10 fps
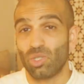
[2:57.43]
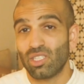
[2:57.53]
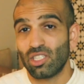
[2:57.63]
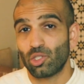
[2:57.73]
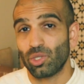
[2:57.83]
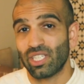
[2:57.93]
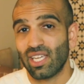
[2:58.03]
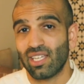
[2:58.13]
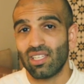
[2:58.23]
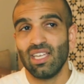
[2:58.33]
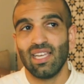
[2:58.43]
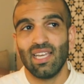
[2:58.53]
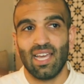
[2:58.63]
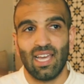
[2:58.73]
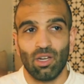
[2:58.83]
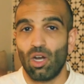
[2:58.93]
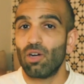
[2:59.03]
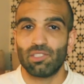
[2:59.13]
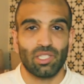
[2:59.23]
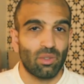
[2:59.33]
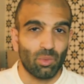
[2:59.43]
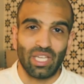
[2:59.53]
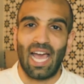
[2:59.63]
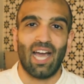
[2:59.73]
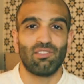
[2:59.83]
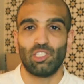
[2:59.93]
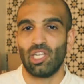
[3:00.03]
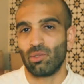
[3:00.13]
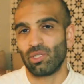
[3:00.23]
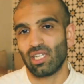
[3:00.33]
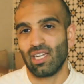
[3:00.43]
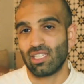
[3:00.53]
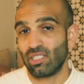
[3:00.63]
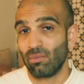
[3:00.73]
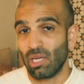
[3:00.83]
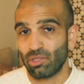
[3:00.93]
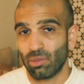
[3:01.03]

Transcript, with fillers: really intriguing, and all of a sudden we have a genuine connection about